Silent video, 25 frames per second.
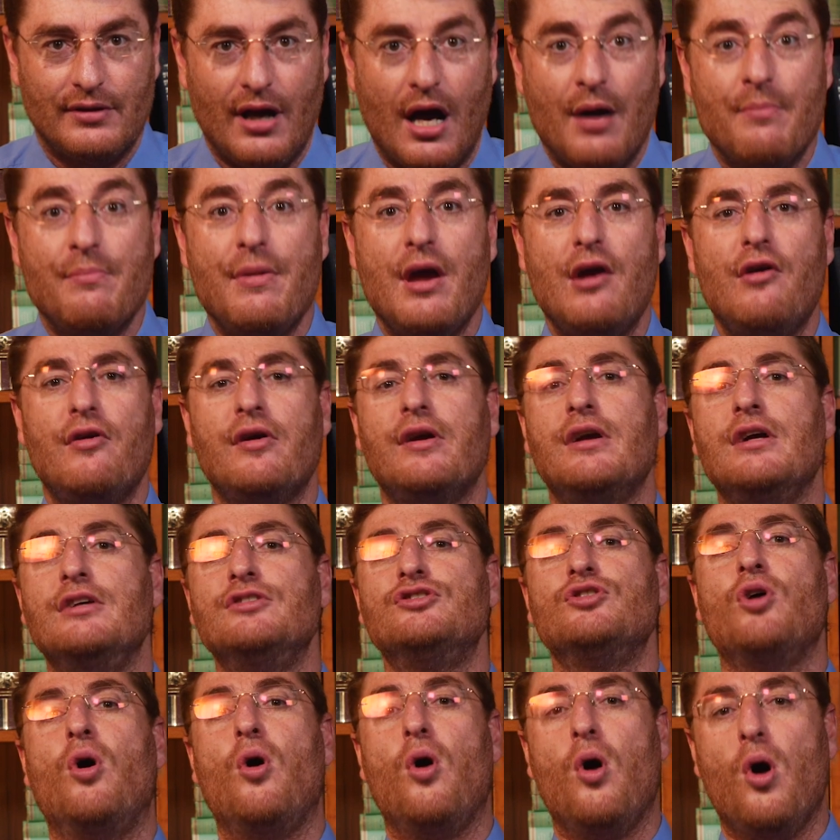
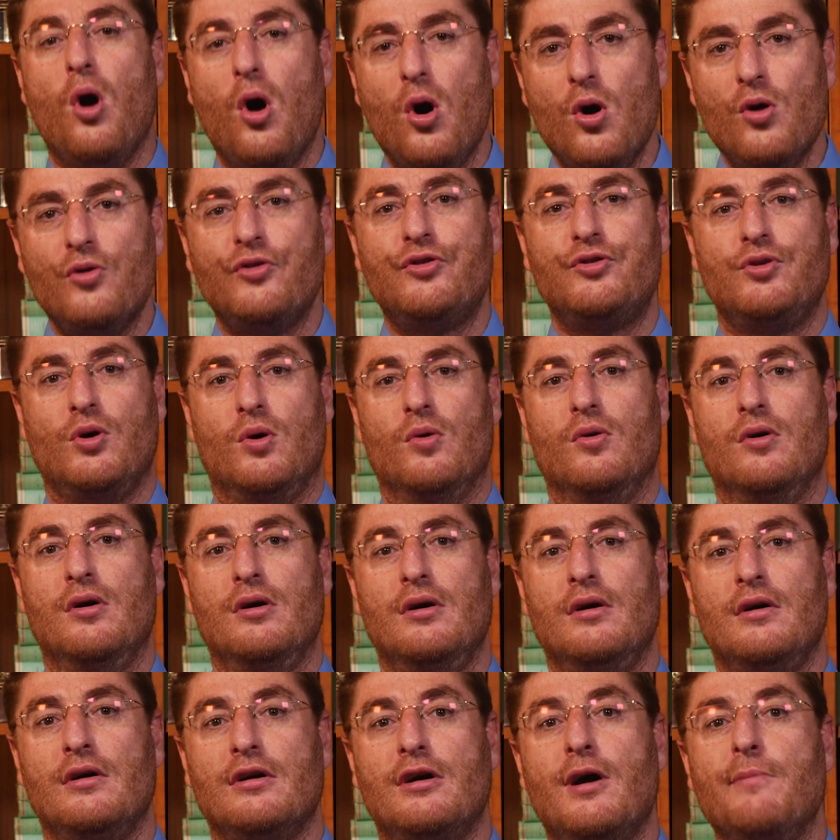Americans also
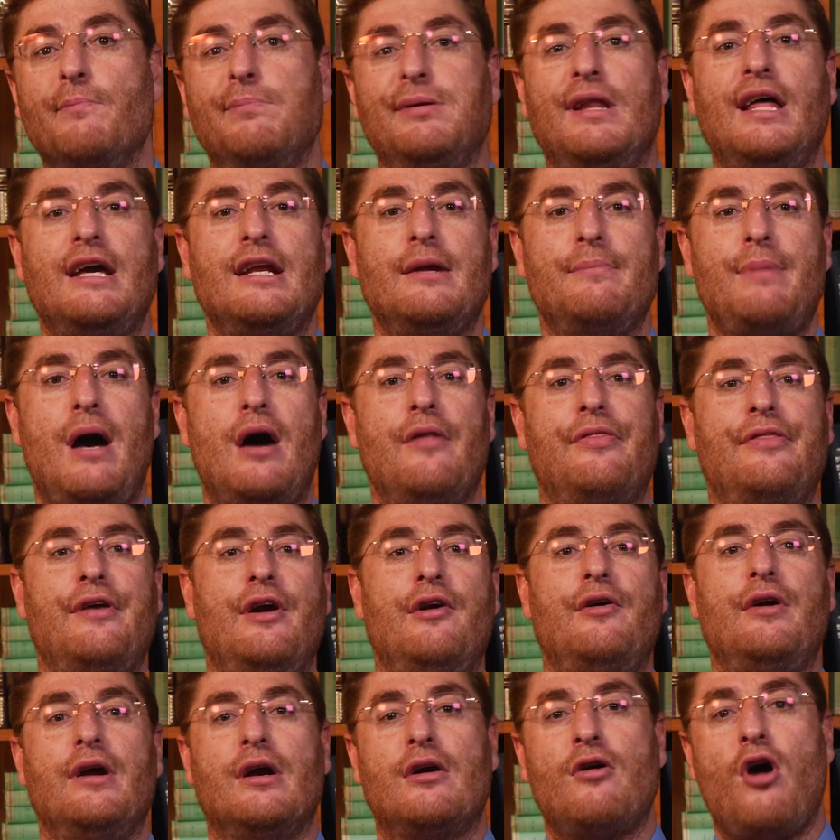complain about
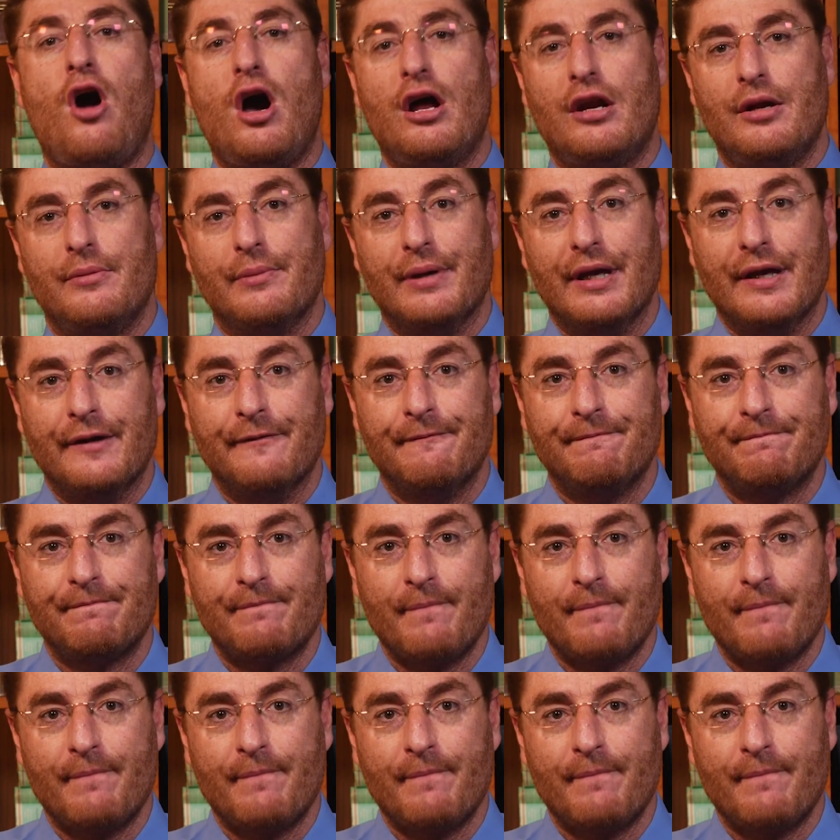their economy.